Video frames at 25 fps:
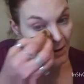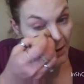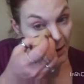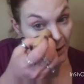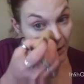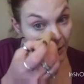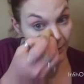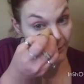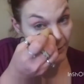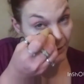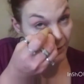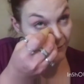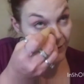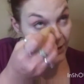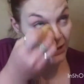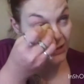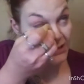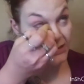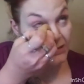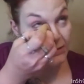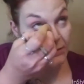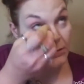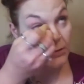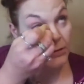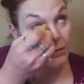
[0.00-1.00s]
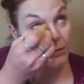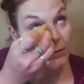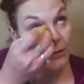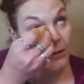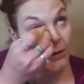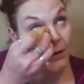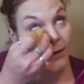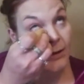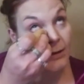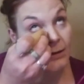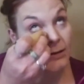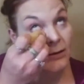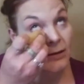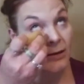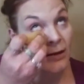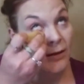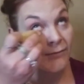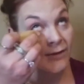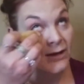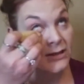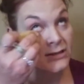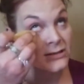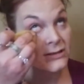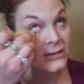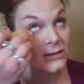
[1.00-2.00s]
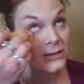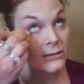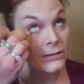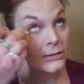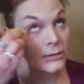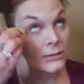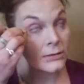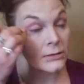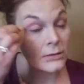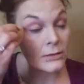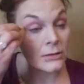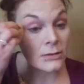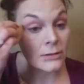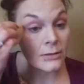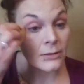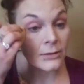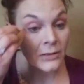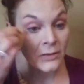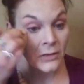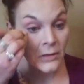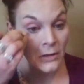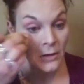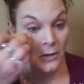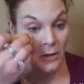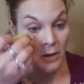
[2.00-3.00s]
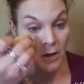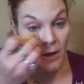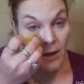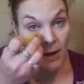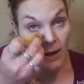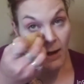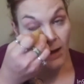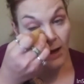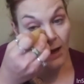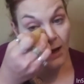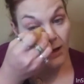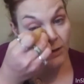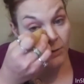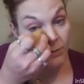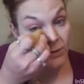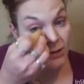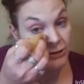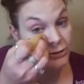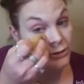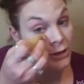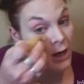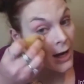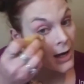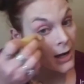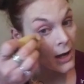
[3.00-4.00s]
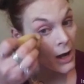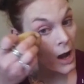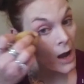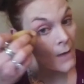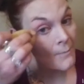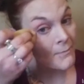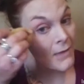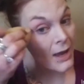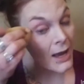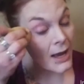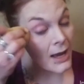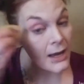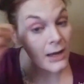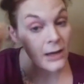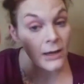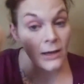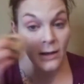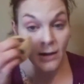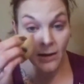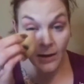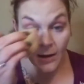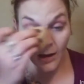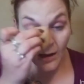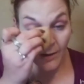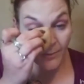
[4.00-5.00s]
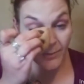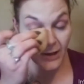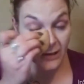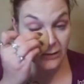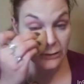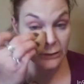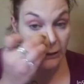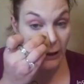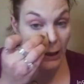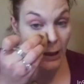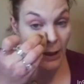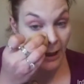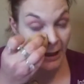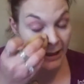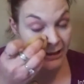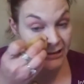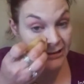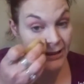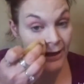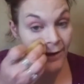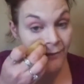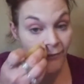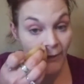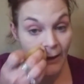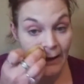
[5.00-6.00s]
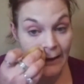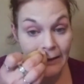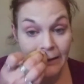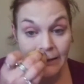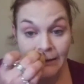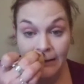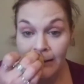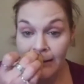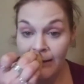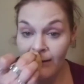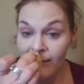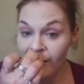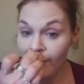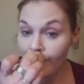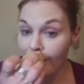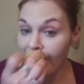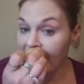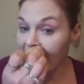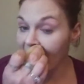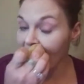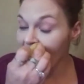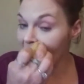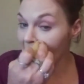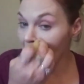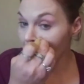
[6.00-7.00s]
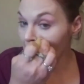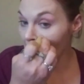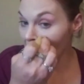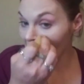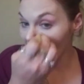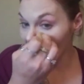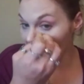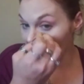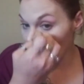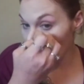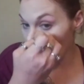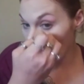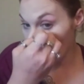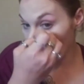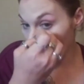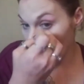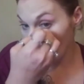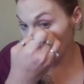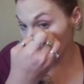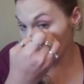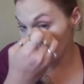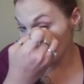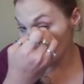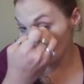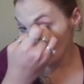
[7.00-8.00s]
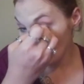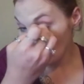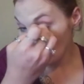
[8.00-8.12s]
I love it. Love it. And you want to try and not make a bunch of crazy faces, because it also helps